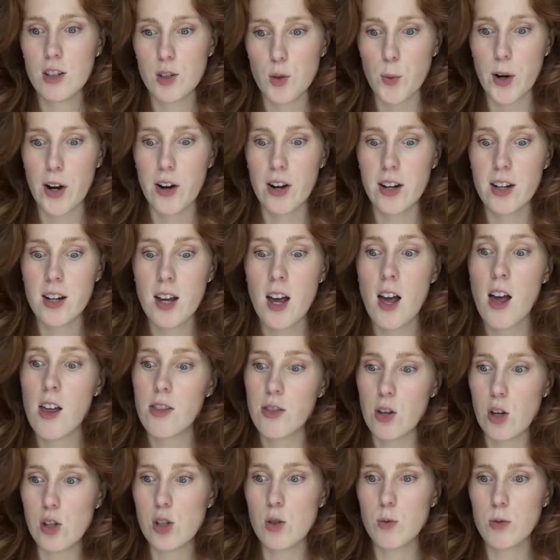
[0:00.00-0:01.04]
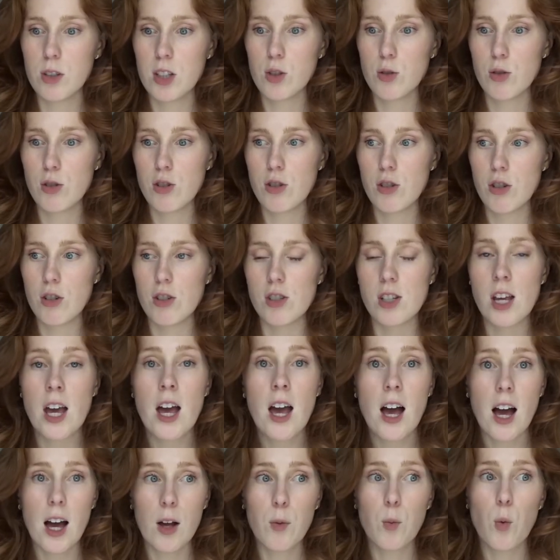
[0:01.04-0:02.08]
you're wearing, those are really cool shoes.
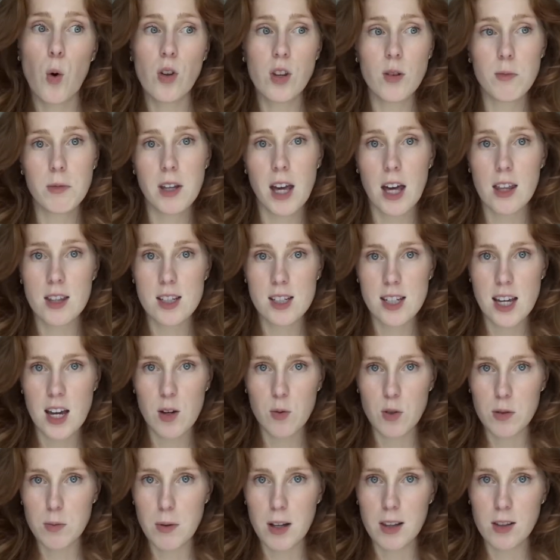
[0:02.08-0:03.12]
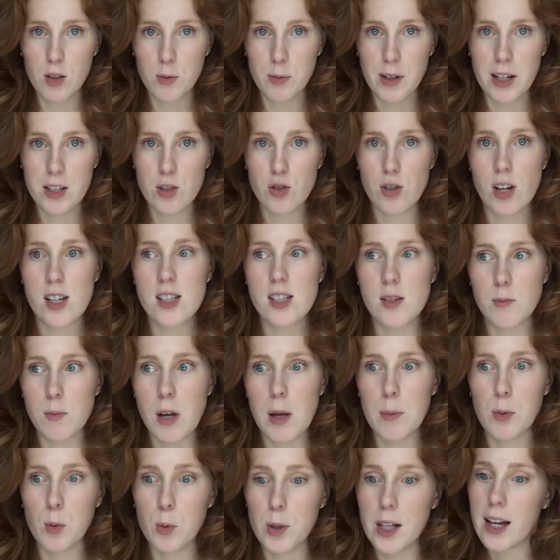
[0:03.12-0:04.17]
I wore them the other day with my little black dress and
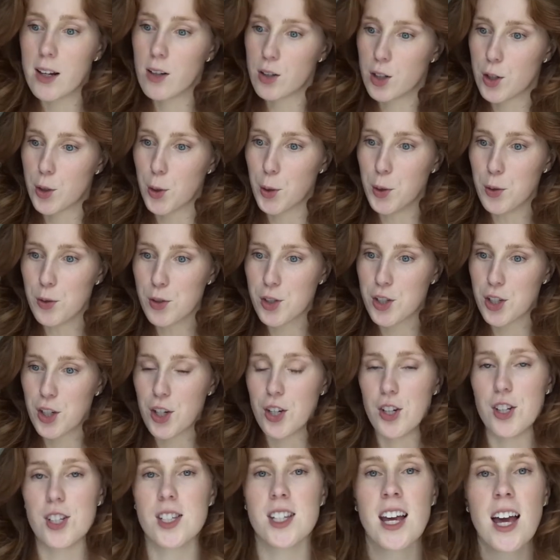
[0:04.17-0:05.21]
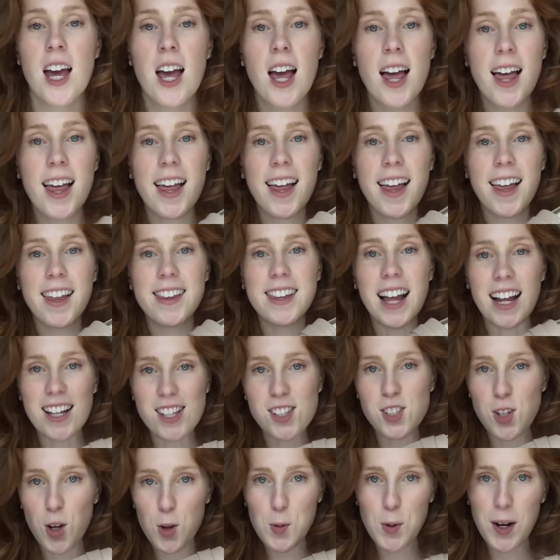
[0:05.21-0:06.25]
people were like, cool shoes. That's
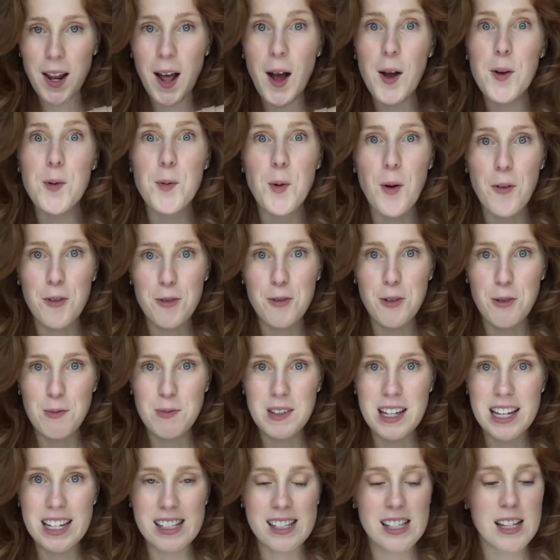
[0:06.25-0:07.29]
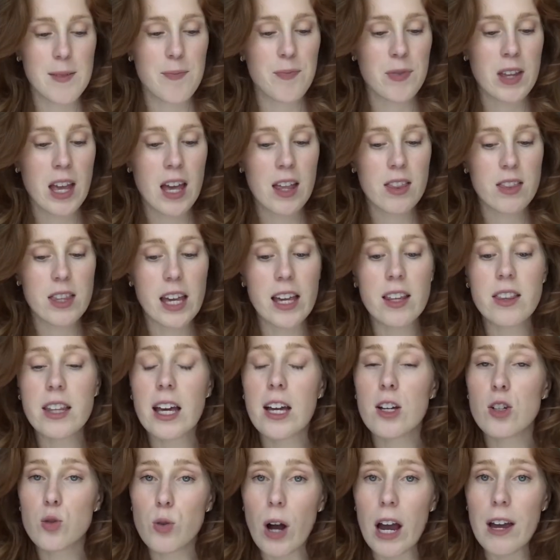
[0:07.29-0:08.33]
not what I want from these. They're,
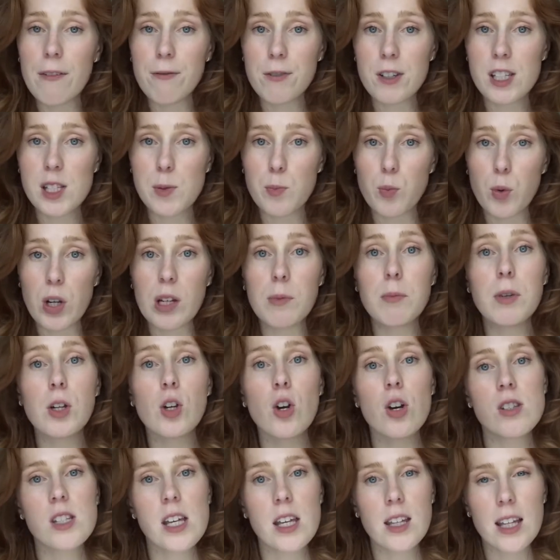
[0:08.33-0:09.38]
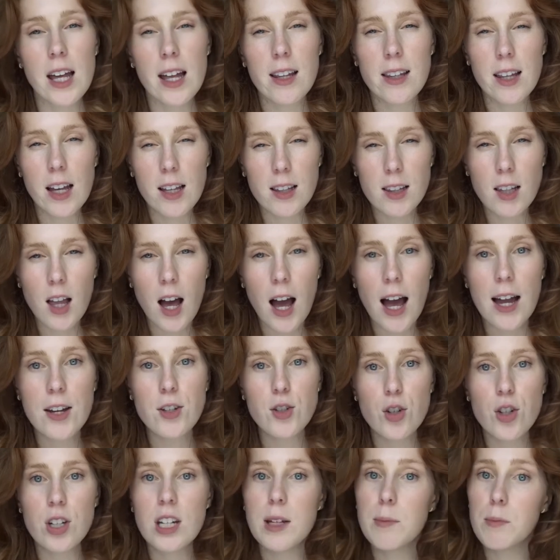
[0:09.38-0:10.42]
they're great for spring because they're that, that light,
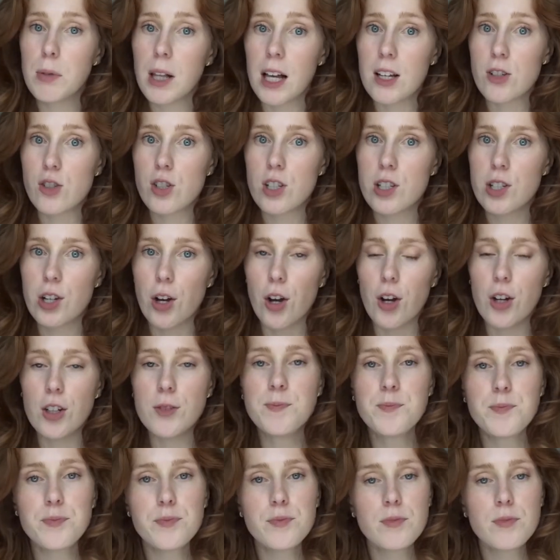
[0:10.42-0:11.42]
nudie, blushy tone,